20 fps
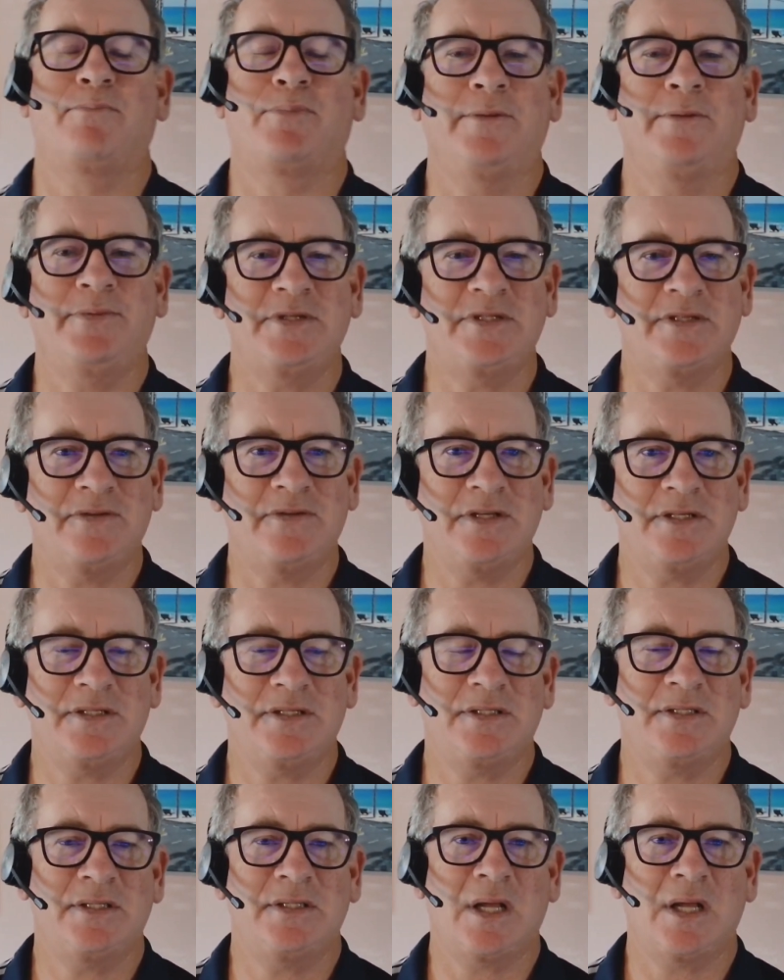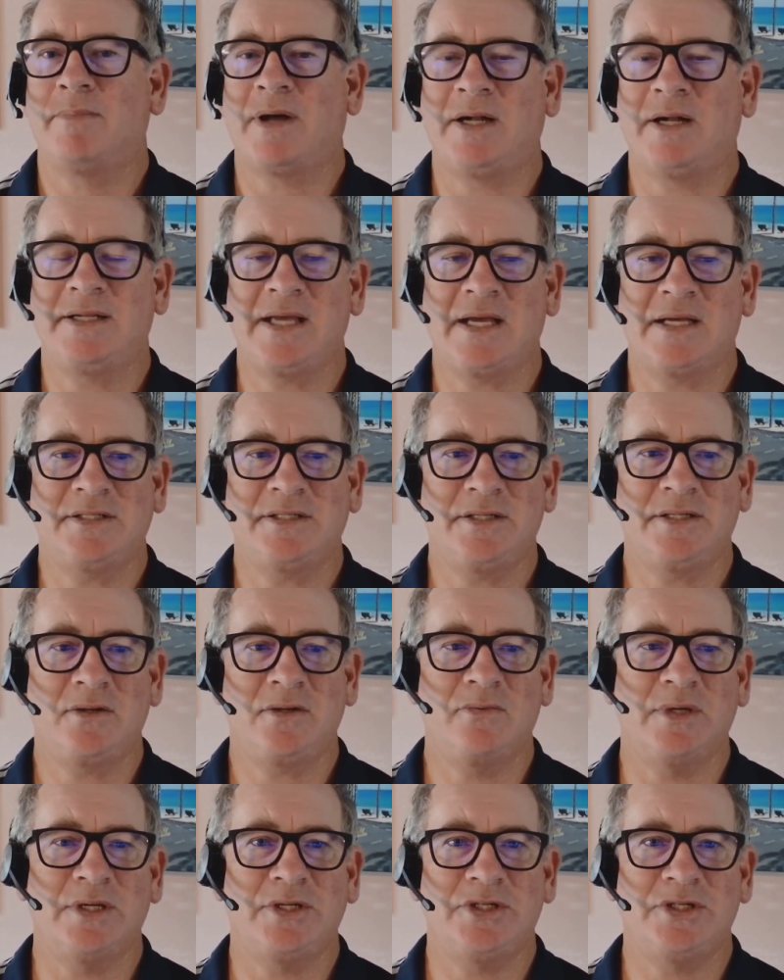purpose of this podcast here,
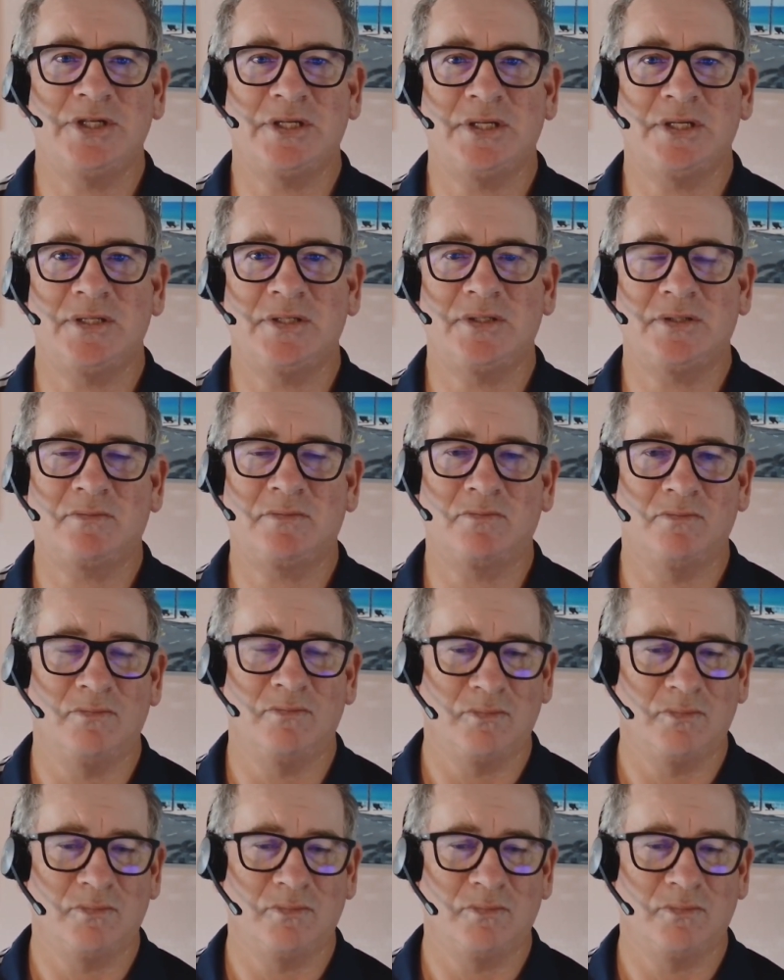which is